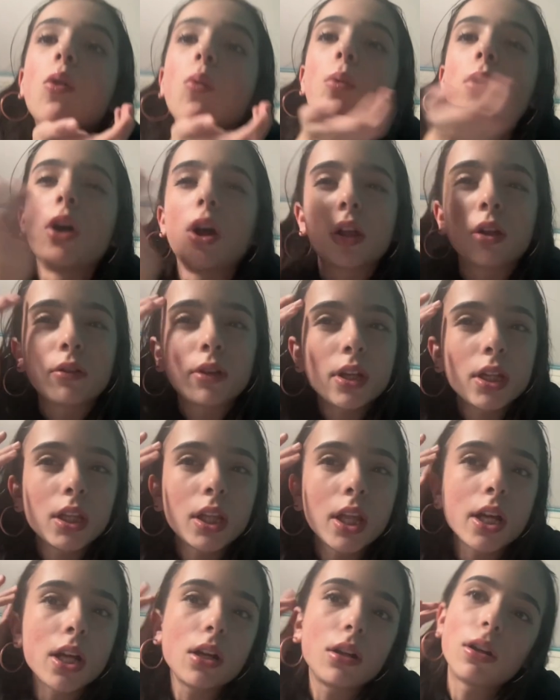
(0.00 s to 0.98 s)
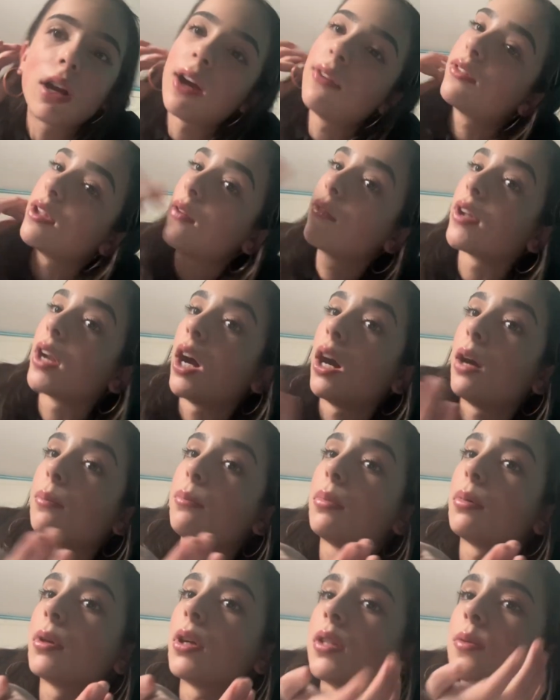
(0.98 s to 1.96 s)
we already like have given up
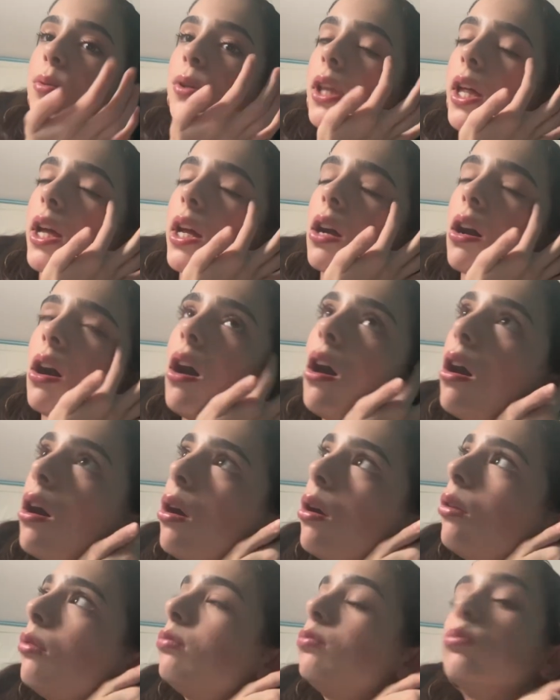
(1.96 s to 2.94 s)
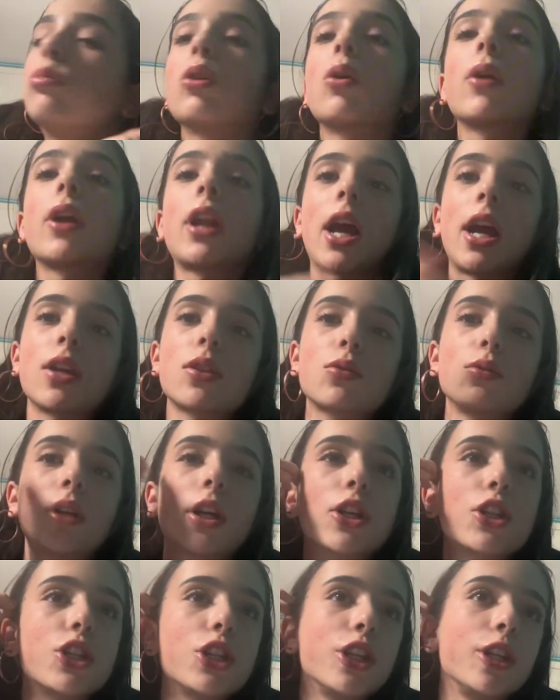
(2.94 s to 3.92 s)
because we're like, oh, we're going to high school
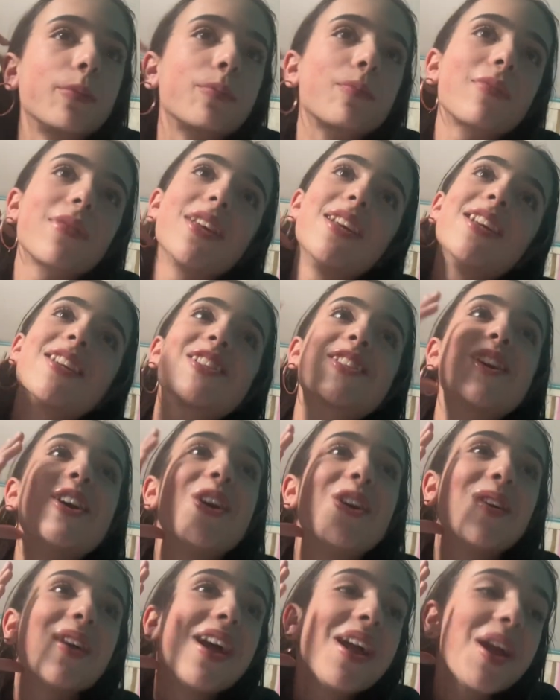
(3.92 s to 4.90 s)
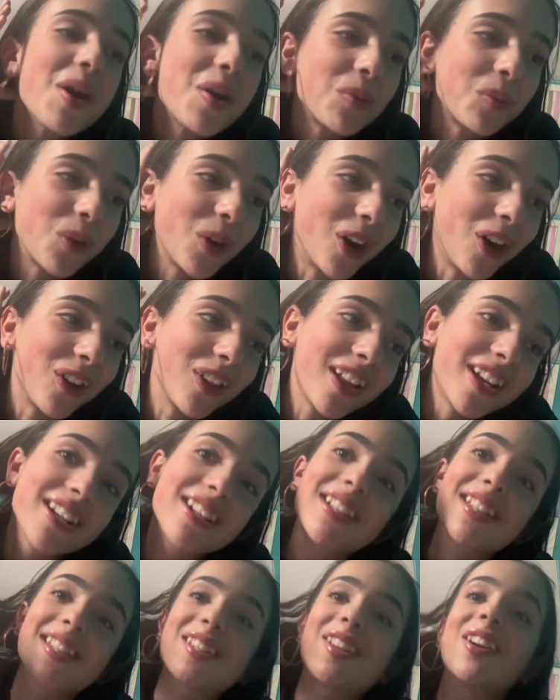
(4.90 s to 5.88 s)
next year, so we're all like
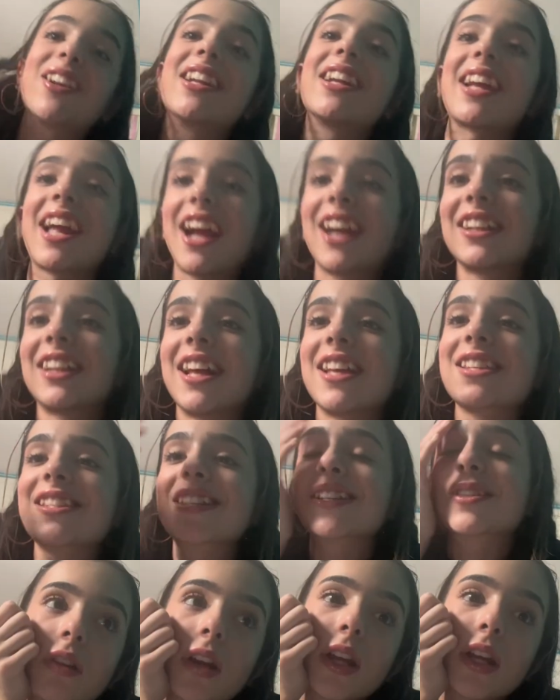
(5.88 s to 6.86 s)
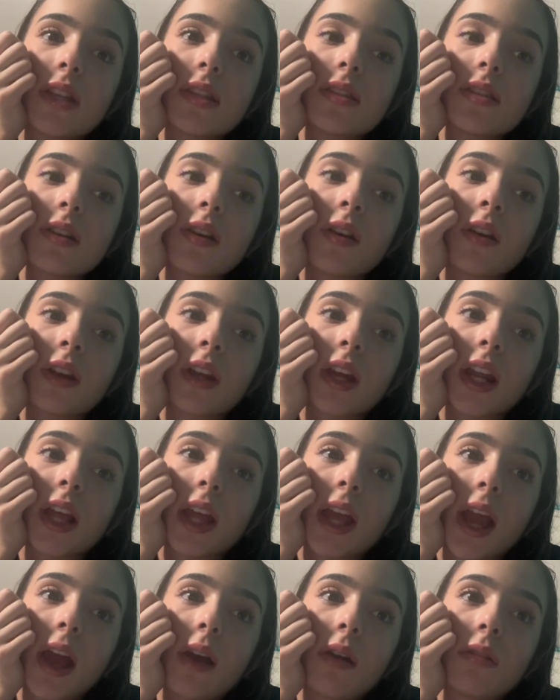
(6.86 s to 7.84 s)
starting to care less because grades aren't gonna
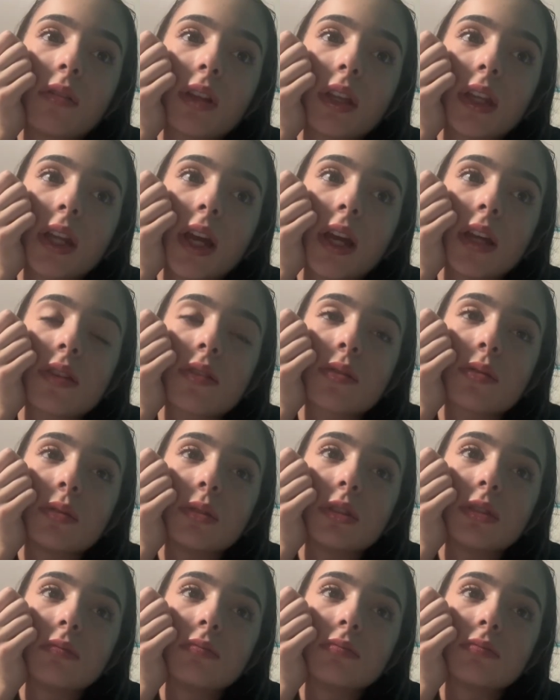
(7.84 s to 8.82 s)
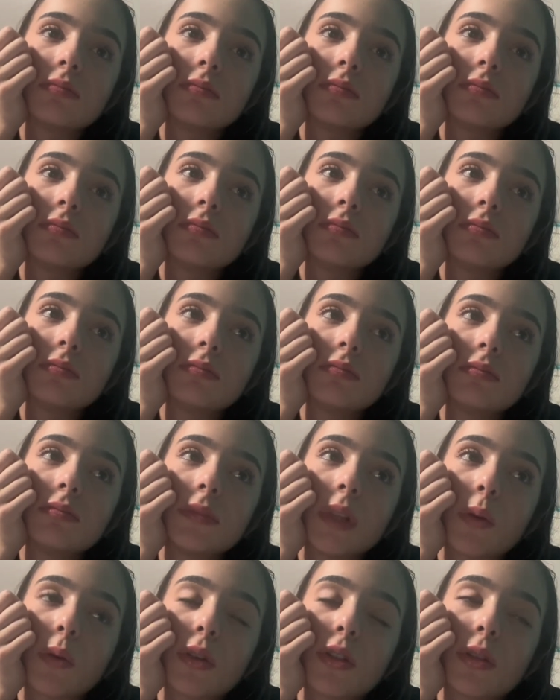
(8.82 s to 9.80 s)
count in high school
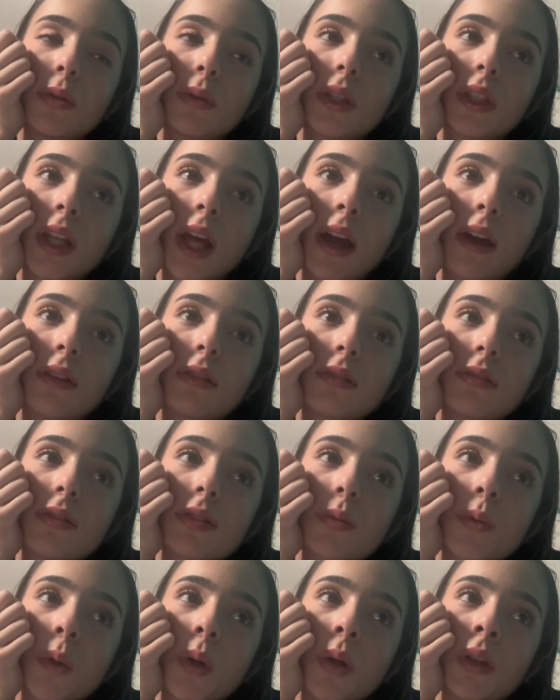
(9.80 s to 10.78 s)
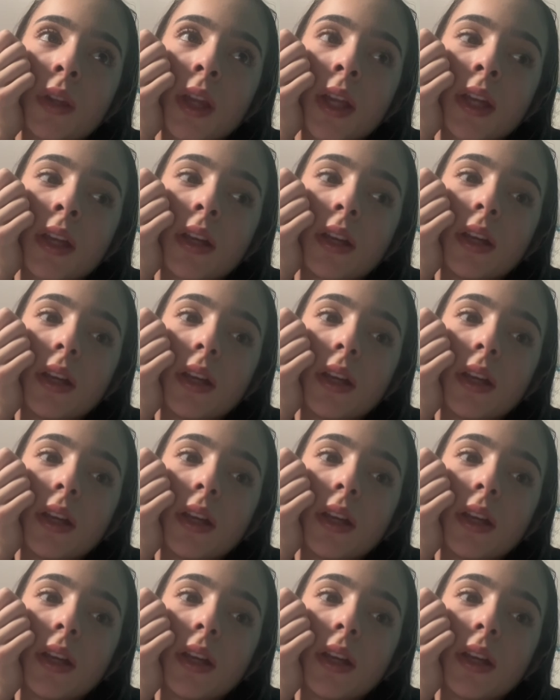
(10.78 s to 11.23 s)
that we're doing now, so we're all like,